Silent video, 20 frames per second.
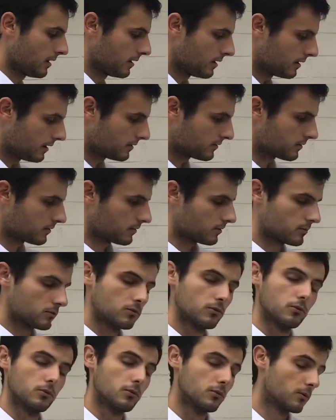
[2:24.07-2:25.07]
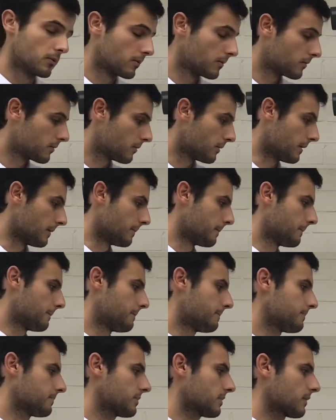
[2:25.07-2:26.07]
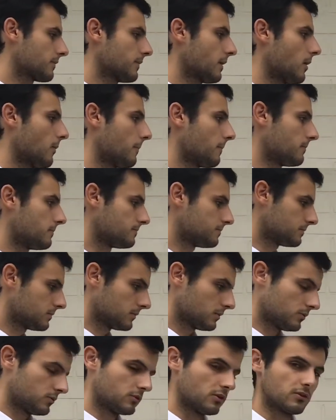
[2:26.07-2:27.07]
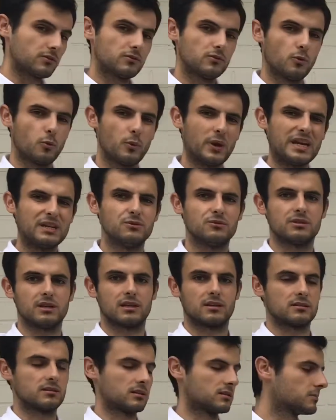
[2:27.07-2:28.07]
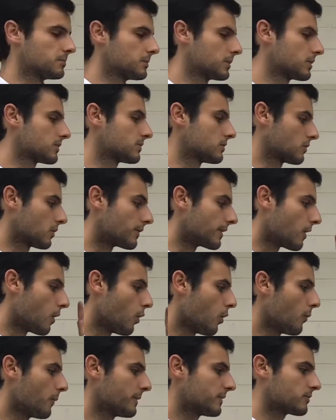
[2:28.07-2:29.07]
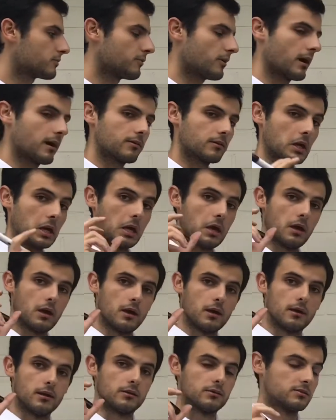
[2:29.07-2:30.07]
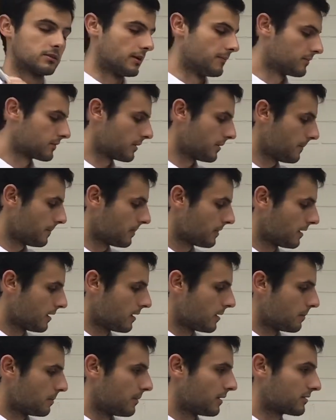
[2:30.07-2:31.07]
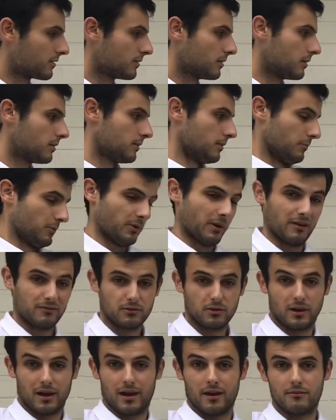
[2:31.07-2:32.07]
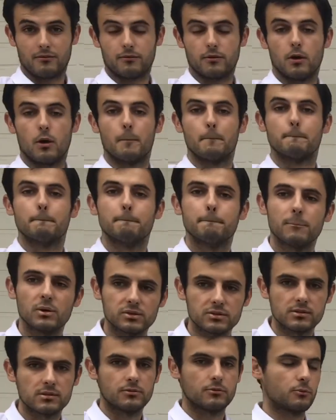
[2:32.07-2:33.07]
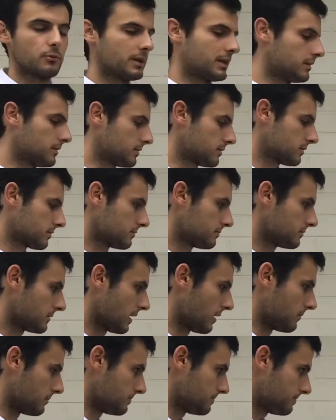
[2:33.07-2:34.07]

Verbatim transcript: it's 2, 3. Now, does the radius exist? Because you can always find a center, but we have to have a positive radius. Now,